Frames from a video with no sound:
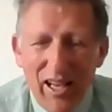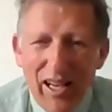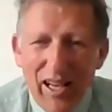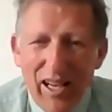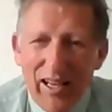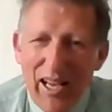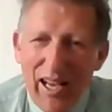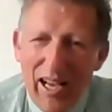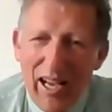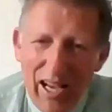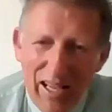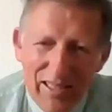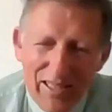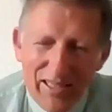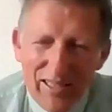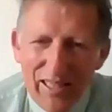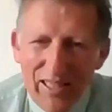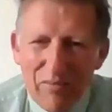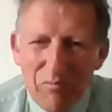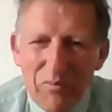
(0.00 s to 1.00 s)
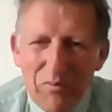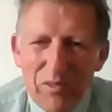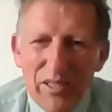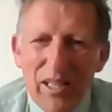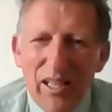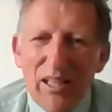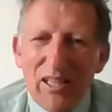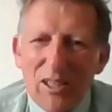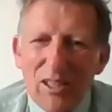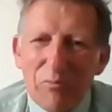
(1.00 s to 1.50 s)
and ask Him
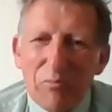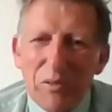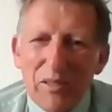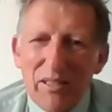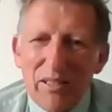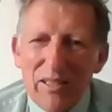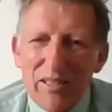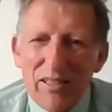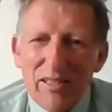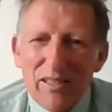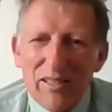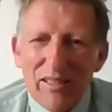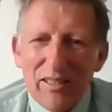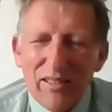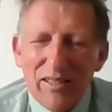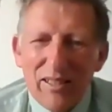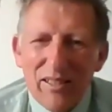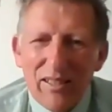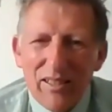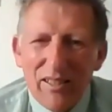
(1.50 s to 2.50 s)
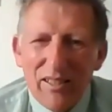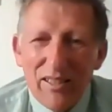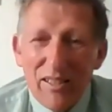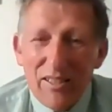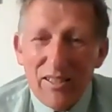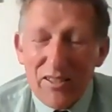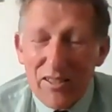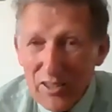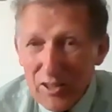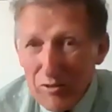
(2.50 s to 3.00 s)
to help us.
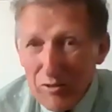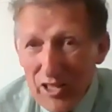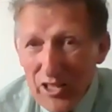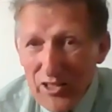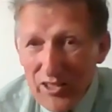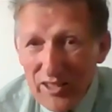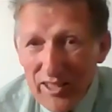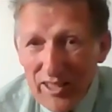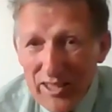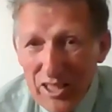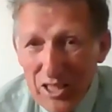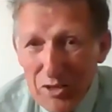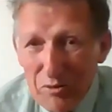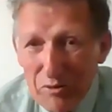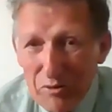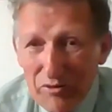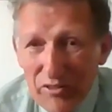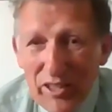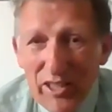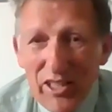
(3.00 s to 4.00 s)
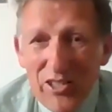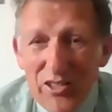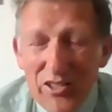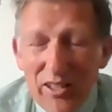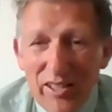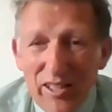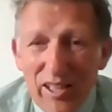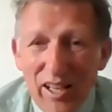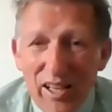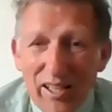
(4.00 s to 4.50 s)
So the question is, as we finish
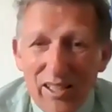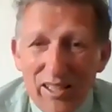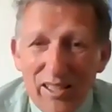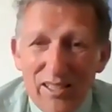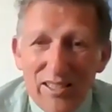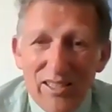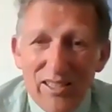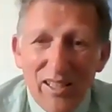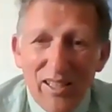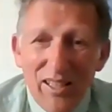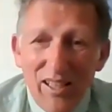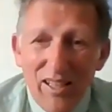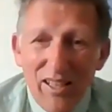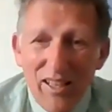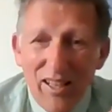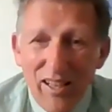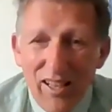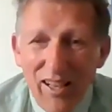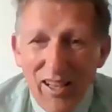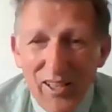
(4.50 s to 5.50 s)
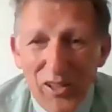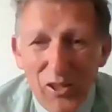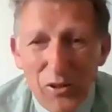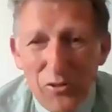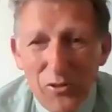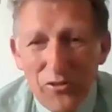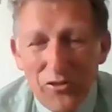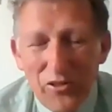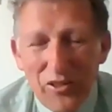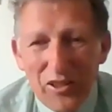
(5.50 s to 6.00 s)
today, is are
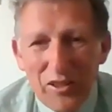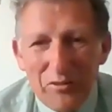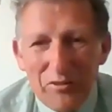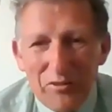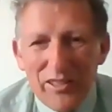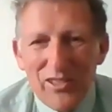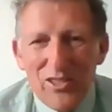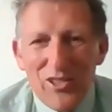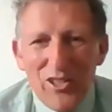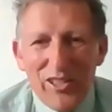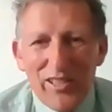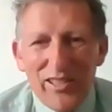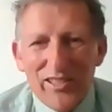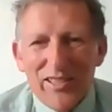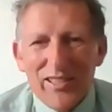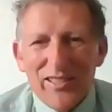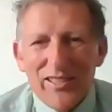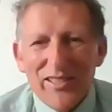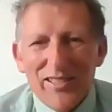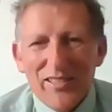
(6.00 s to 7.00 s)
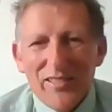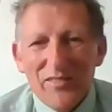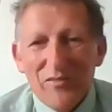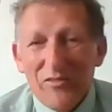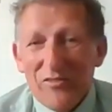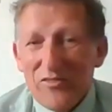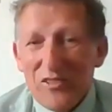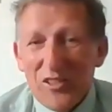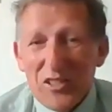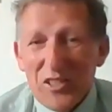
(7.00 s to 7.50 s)
you following Jesus?
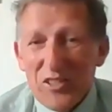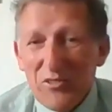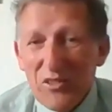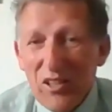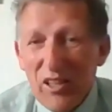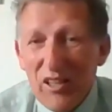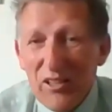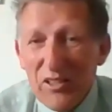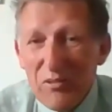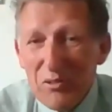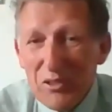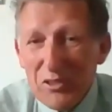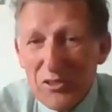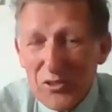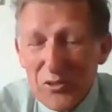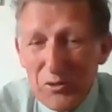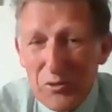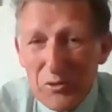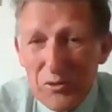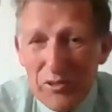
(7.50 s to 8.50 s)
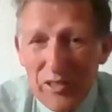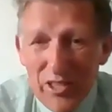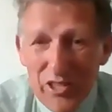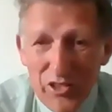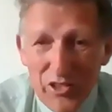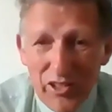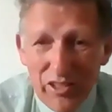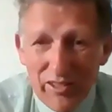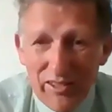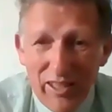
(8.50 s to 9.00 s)
First of all, are you a true
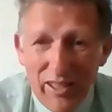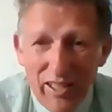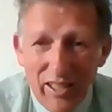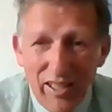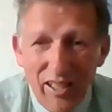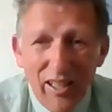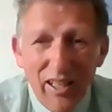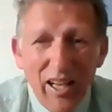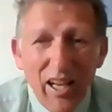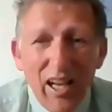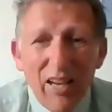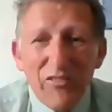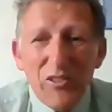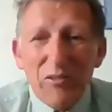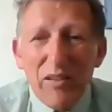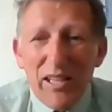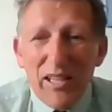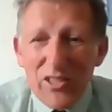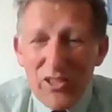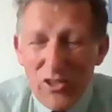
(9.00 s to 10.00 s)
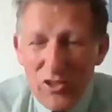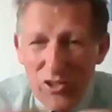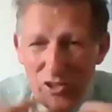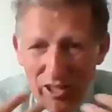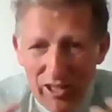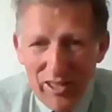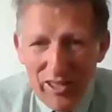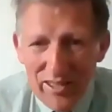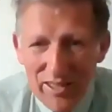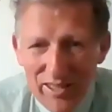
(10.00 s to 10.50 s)
Christian? Have you asked
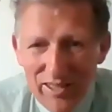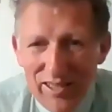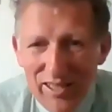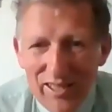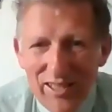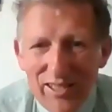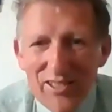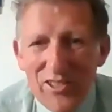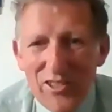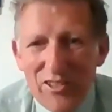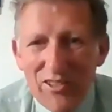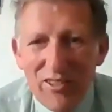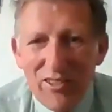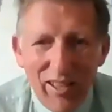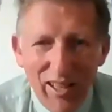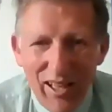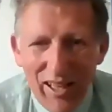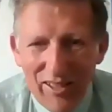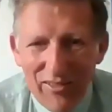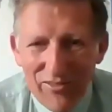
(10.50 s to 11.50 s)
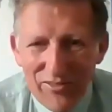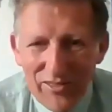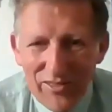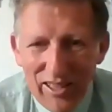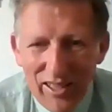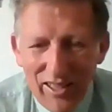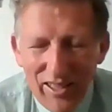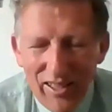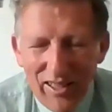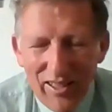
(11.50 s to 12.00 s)
Jesus into your life?
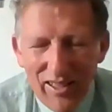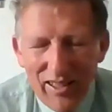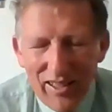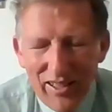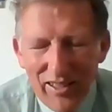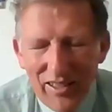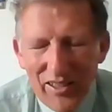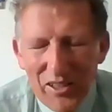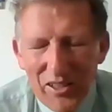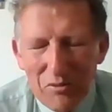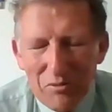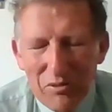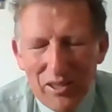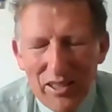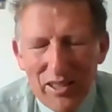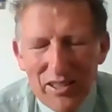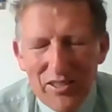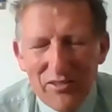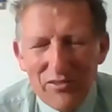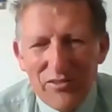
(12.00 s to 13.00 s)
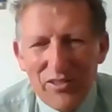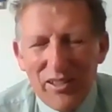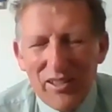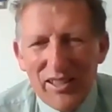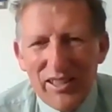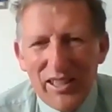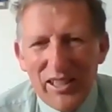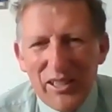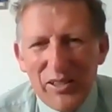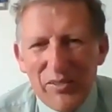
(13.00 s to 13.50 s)
And are you willing to
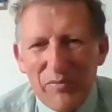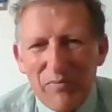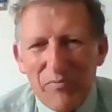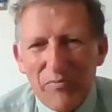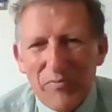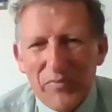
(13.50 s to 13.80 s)
follow him?